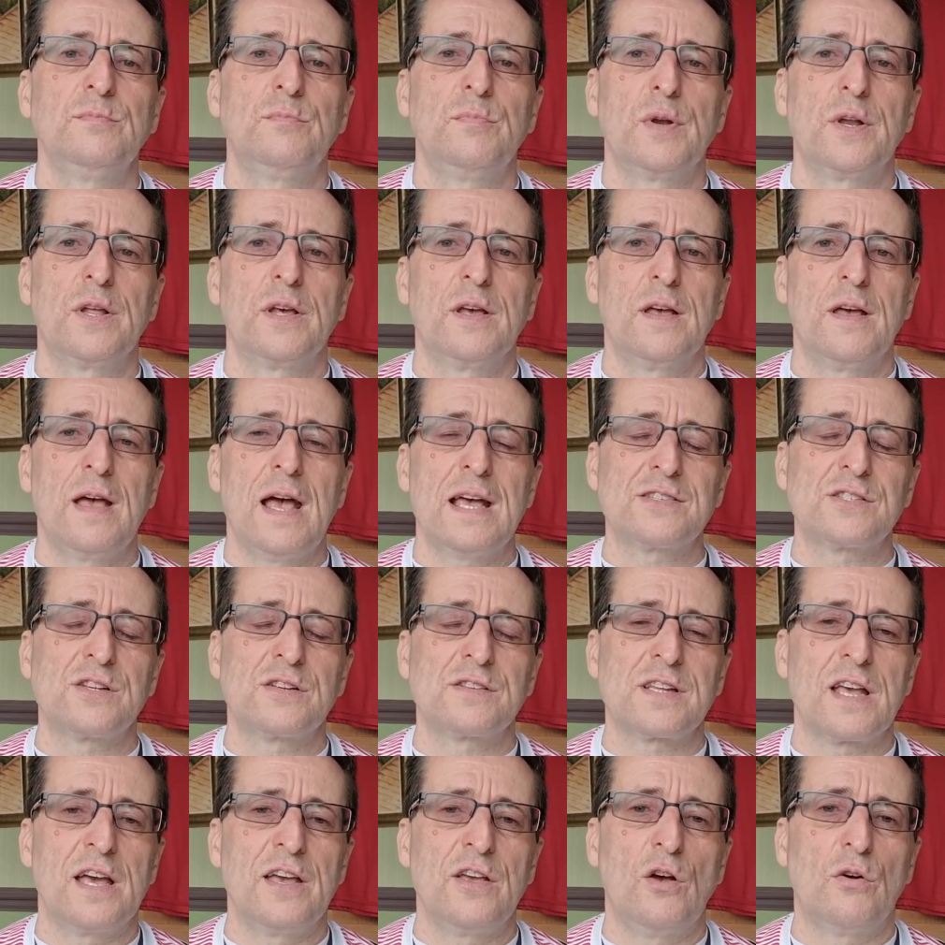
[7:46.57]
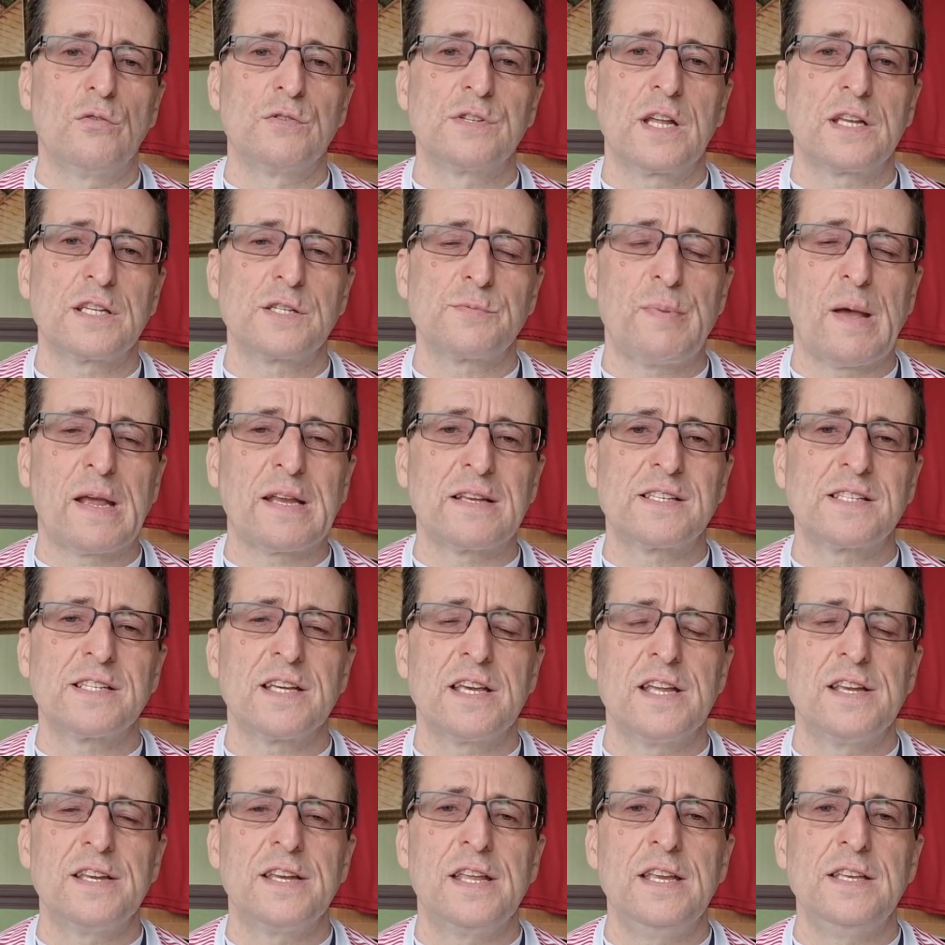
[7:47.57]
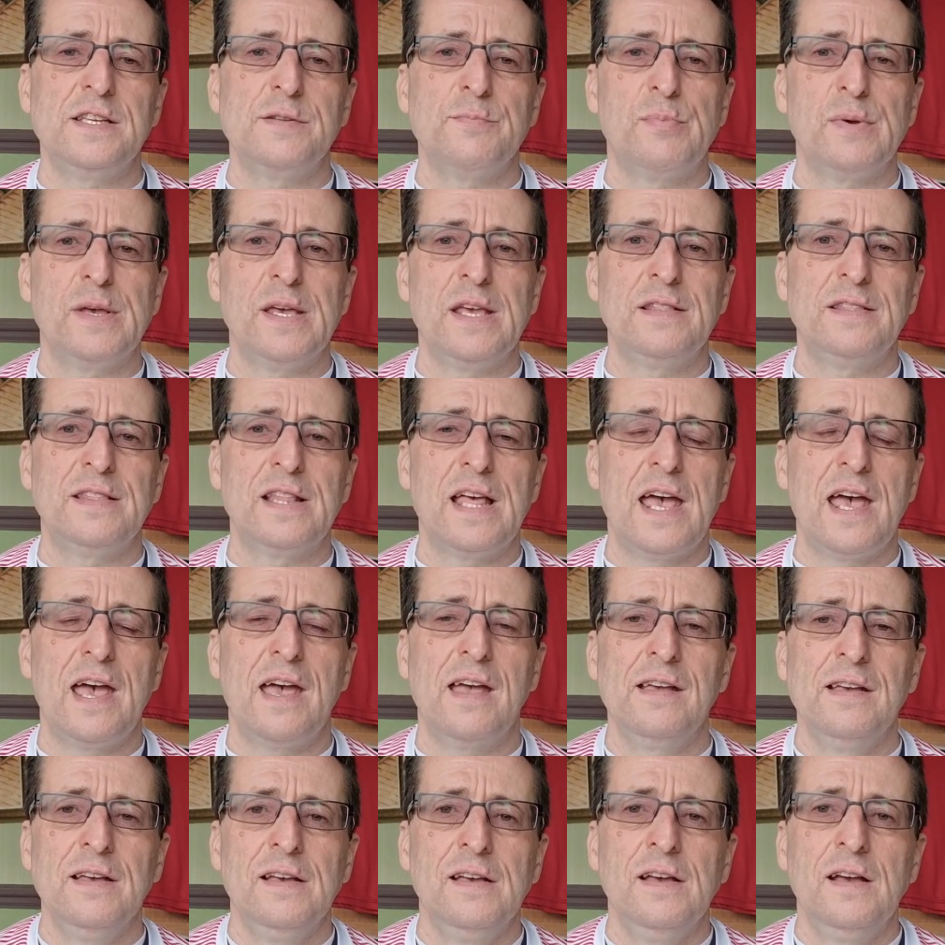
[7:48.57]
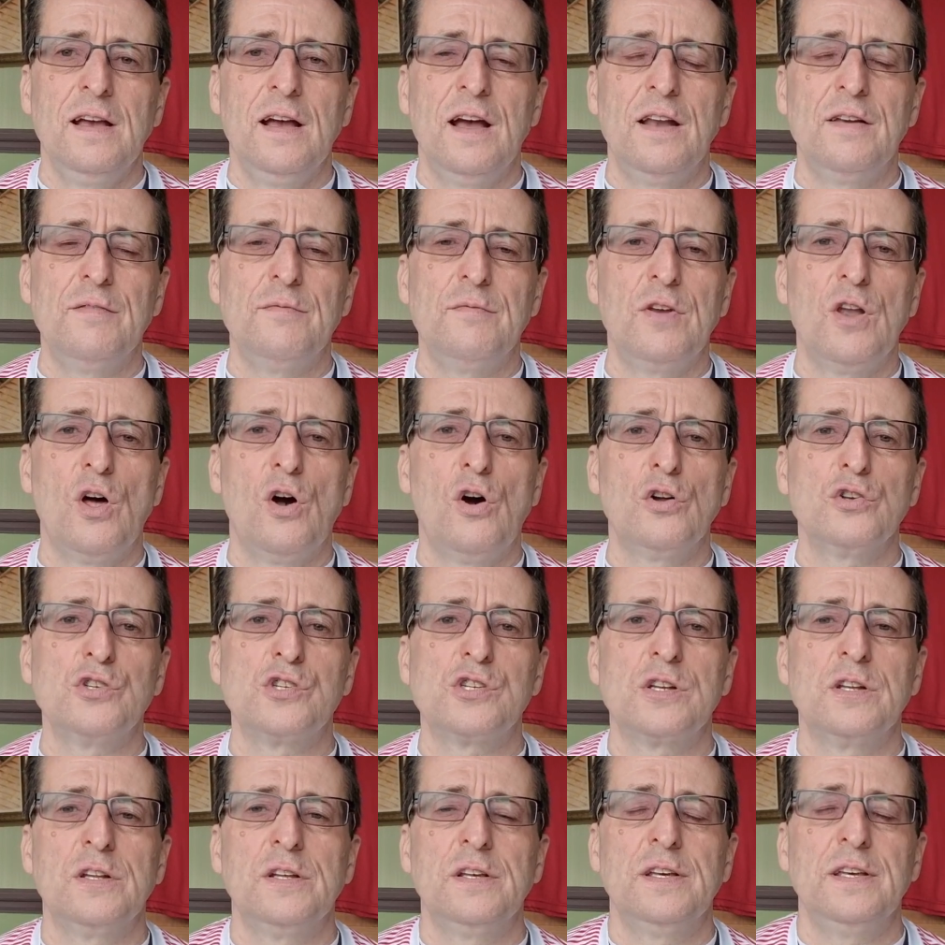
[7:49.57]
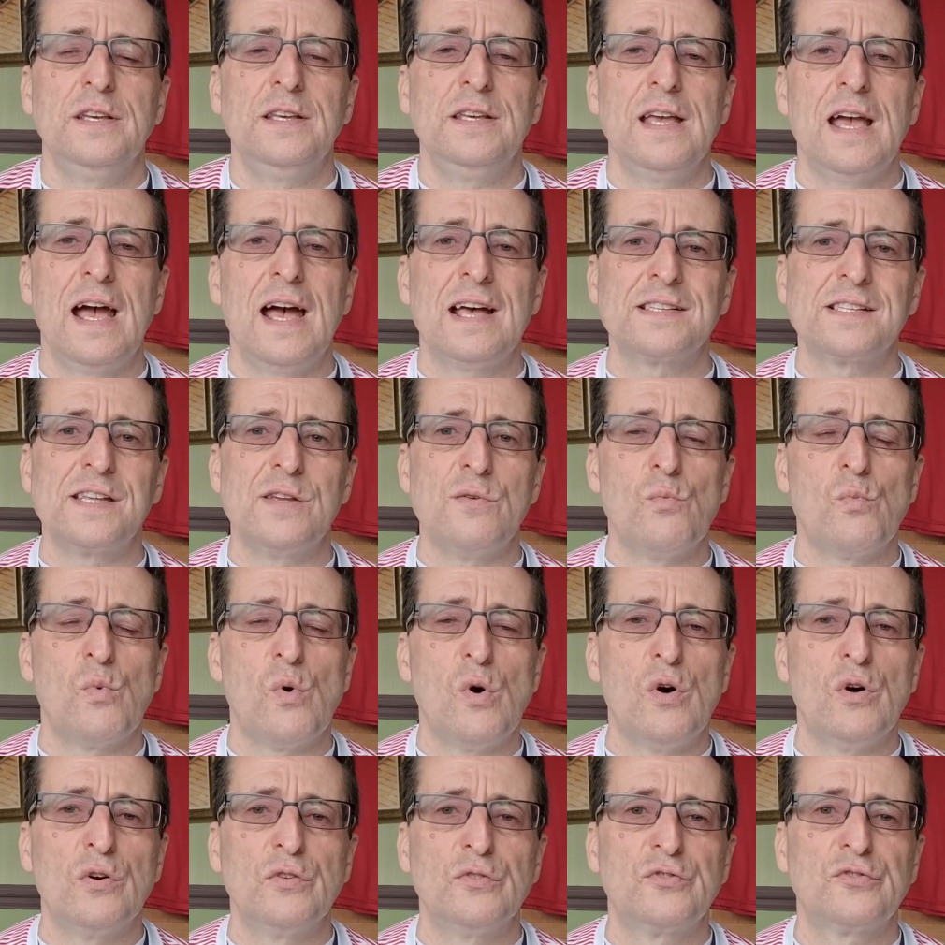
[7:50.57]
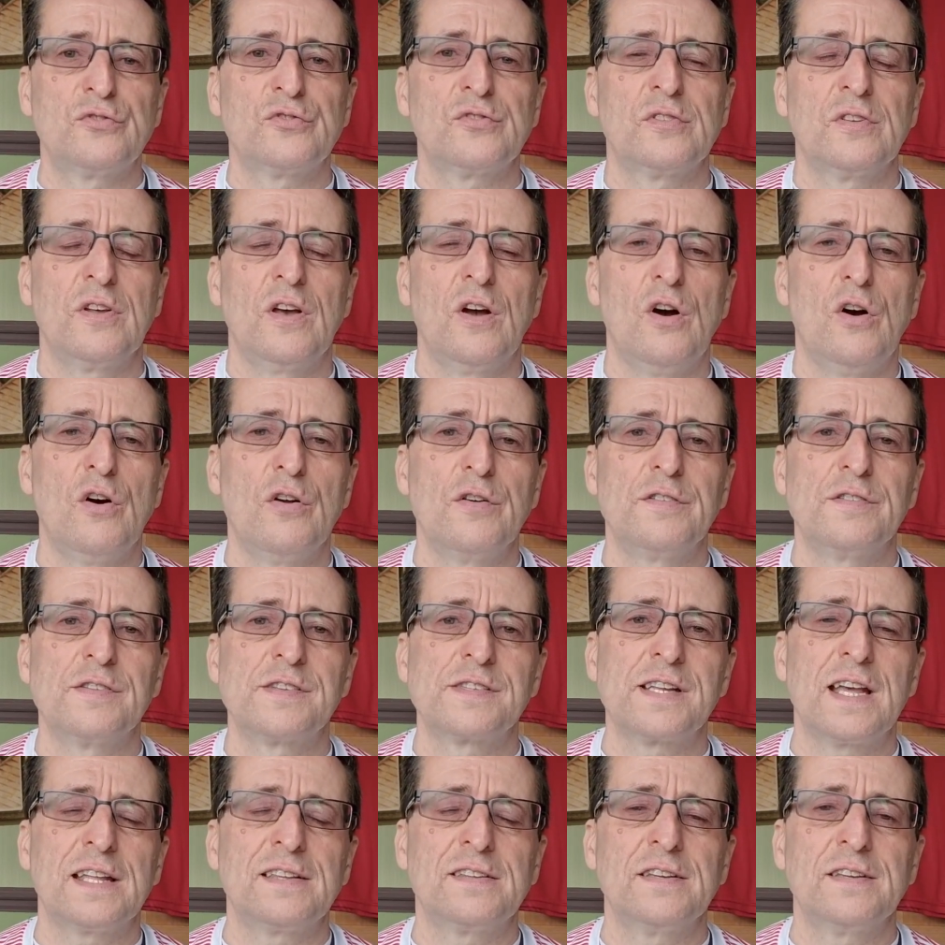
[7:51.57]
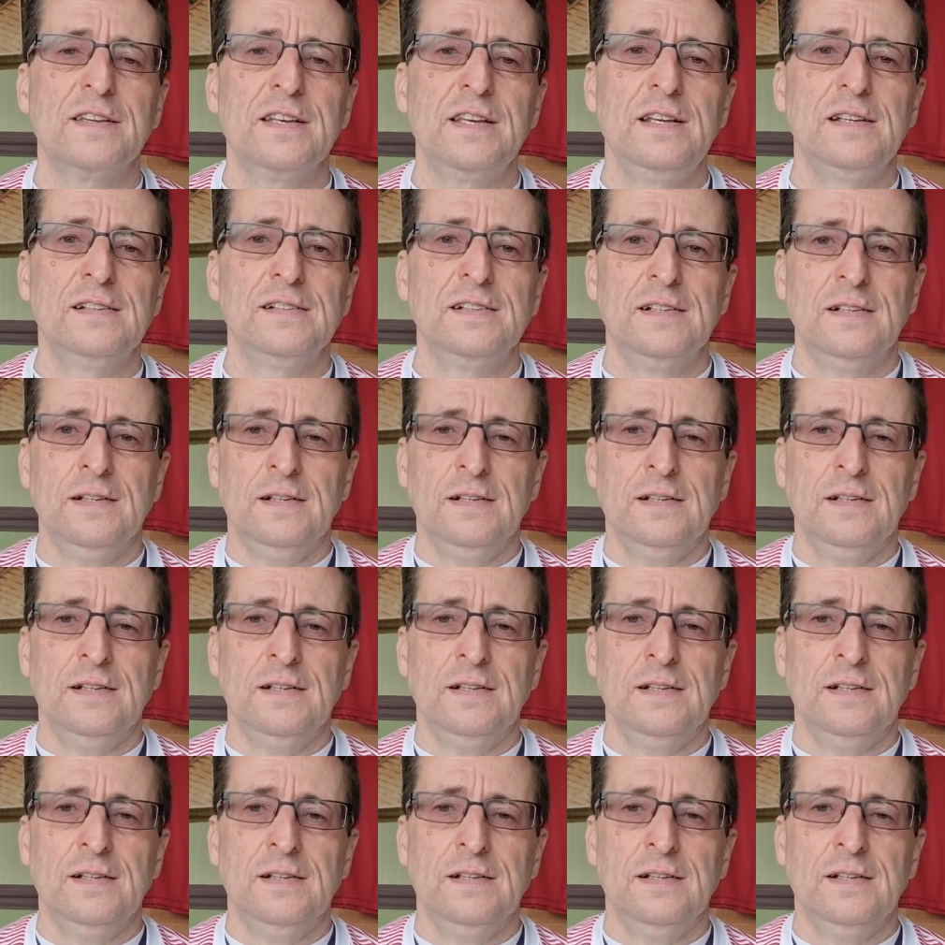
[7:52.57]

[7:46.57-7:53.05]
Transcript: But as I say, I was expecting Tierney to be in there, and largely as it was on Saturday.